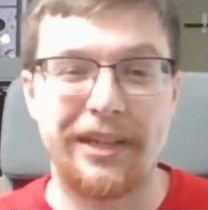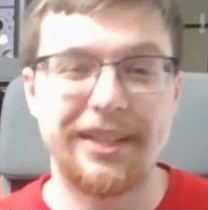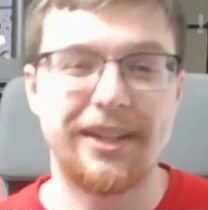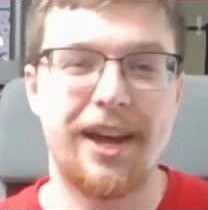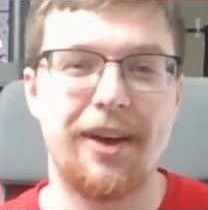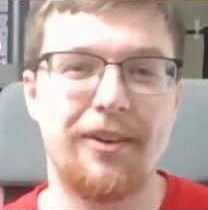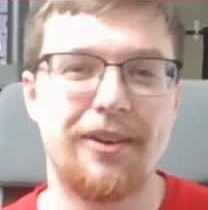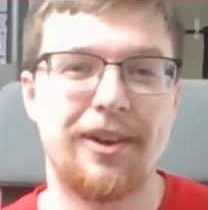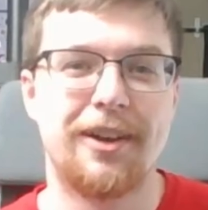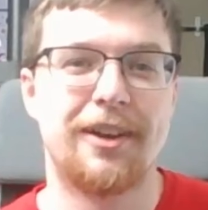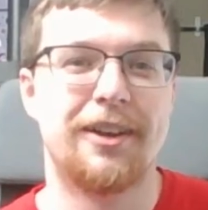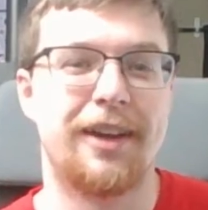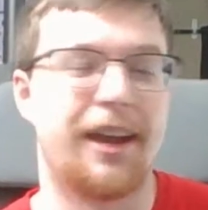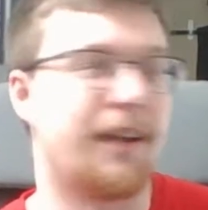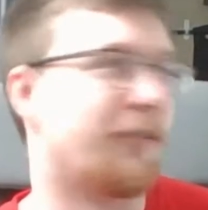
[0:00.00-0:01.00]
now,
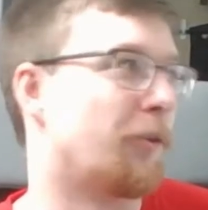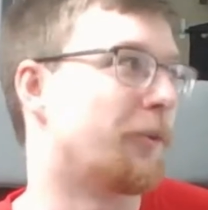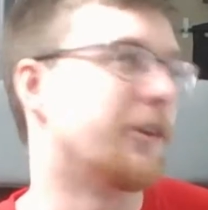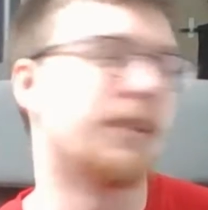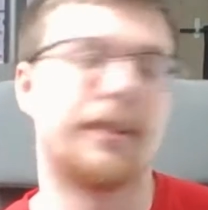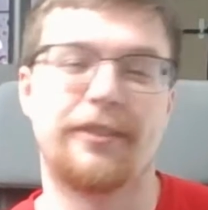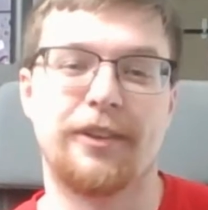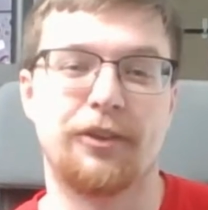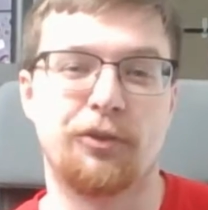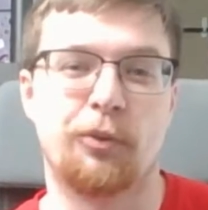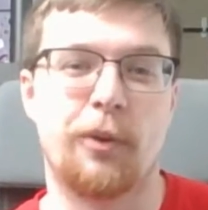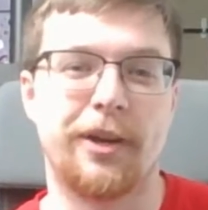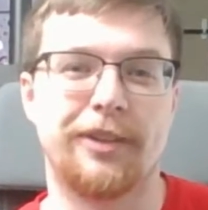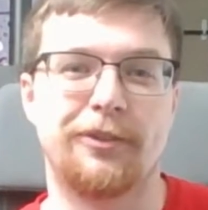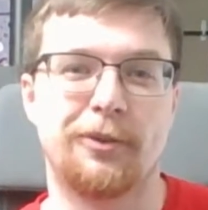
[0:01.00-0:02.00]
and I've only listed
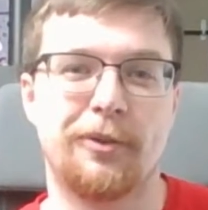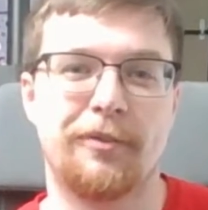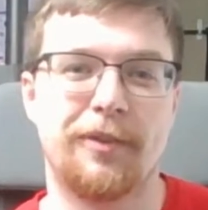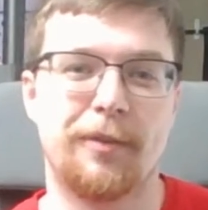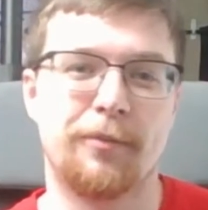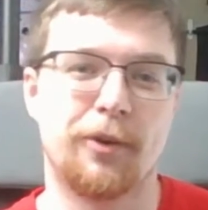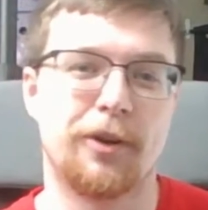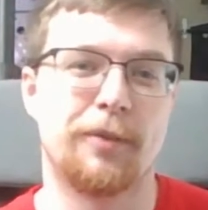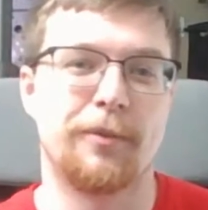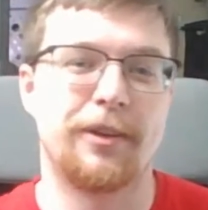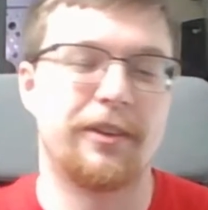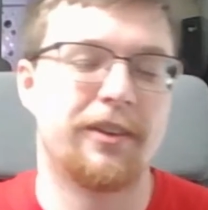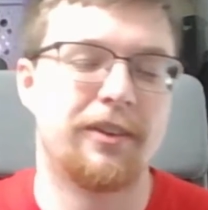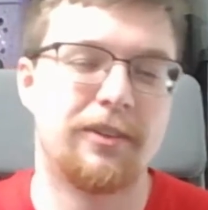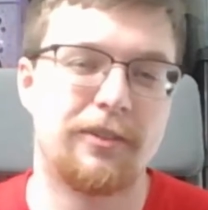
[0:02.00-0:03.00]
22 of them. They're going to be
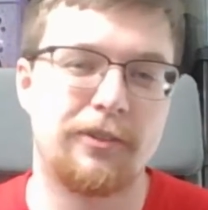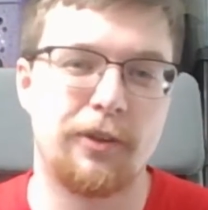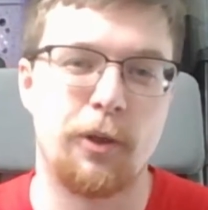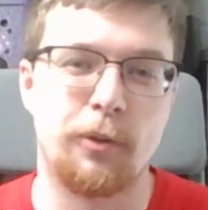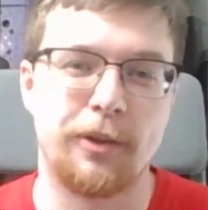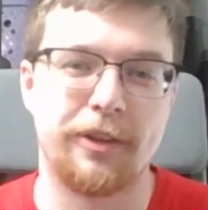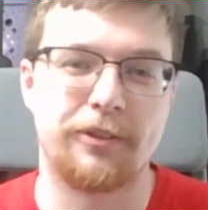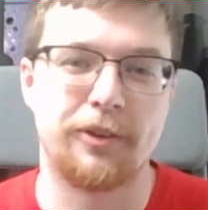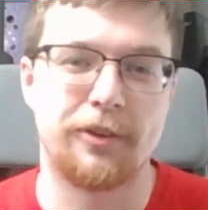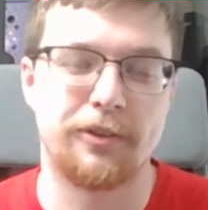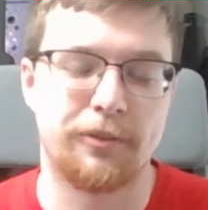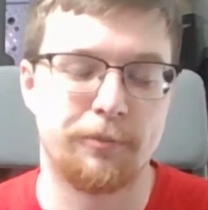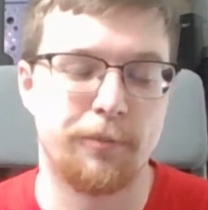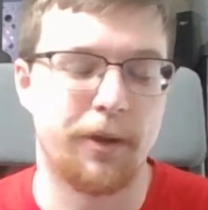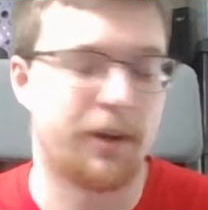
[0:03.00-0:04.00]
slow
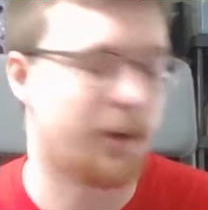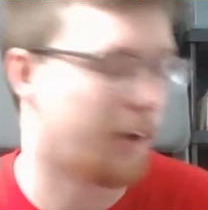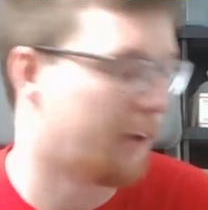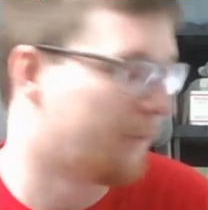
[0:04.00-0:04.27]
listers, but